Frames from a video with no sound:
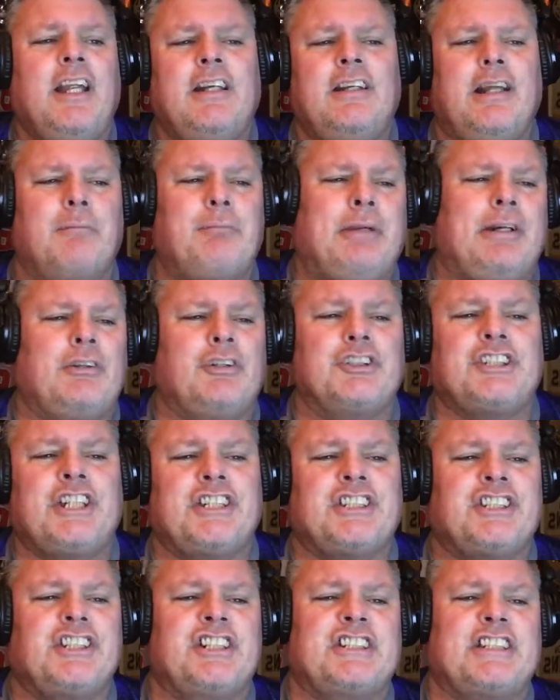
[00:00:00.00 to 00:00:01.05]
Now, Pirro
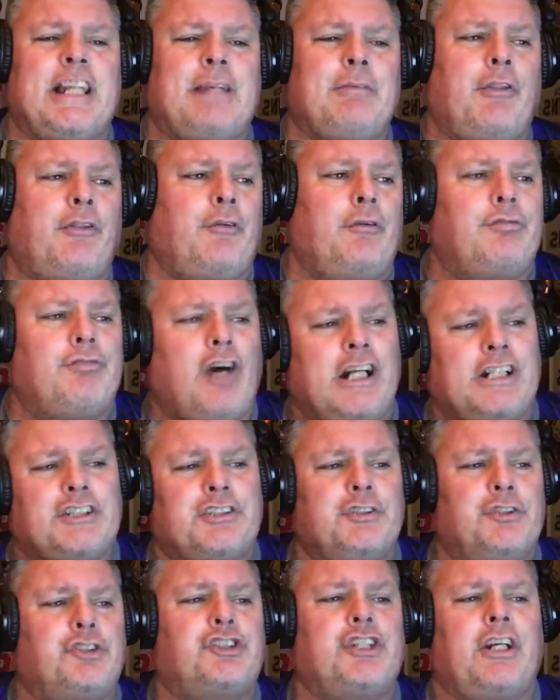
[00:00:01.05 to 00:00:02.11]
says in a statement through Fox
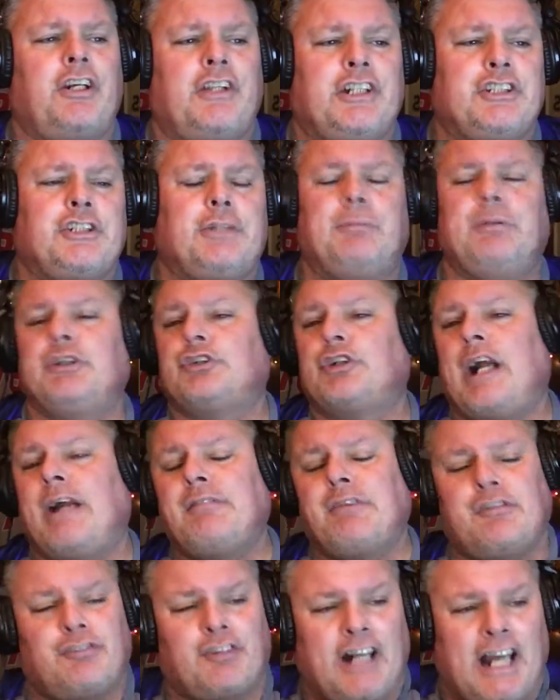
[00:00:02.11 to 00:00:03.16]
News Channel that she'd been
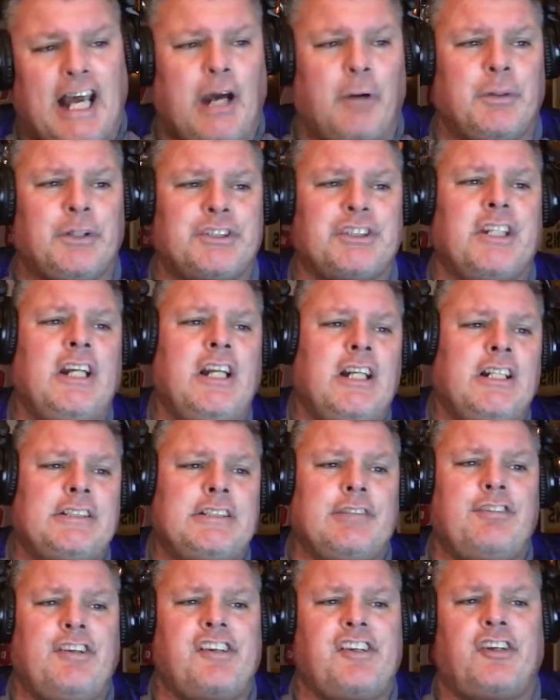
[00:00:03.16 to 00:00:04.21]
driving for hours
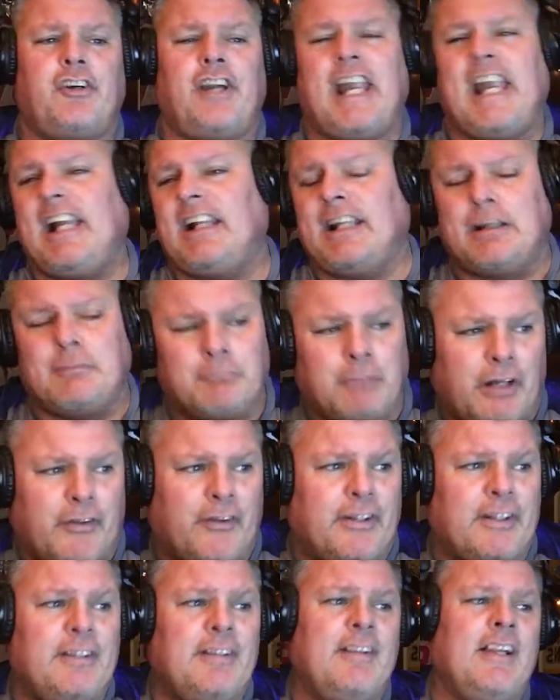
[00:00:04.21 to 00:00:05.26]
to visit her ailing
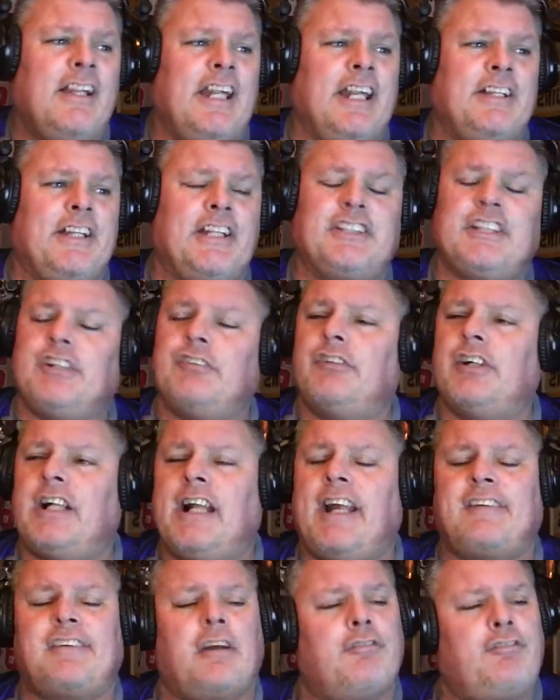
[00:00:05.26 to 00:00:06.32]
mother and that didn't
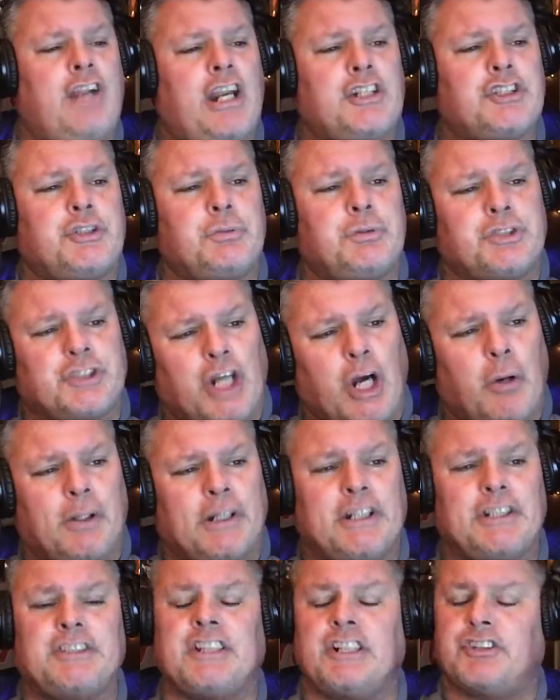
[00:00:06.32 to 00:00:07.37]
realize how fast she was
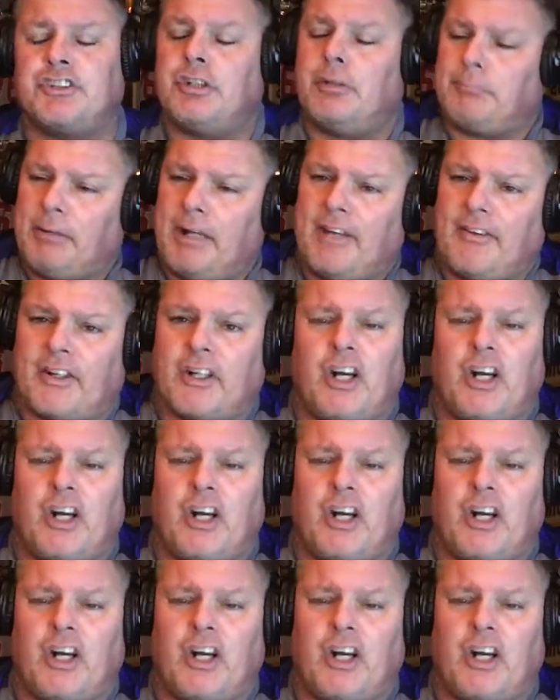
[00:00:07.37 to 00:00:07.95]
going, and said she'll pay the